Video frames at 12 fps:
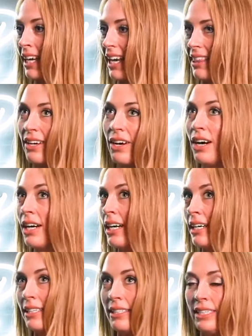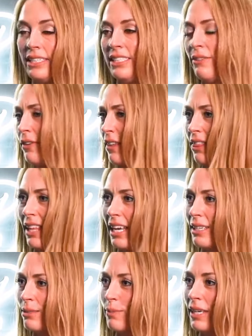And there are different
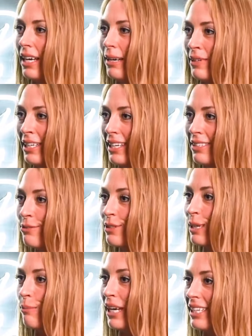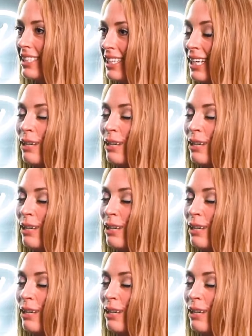things, but I mean, I don't really pay attention.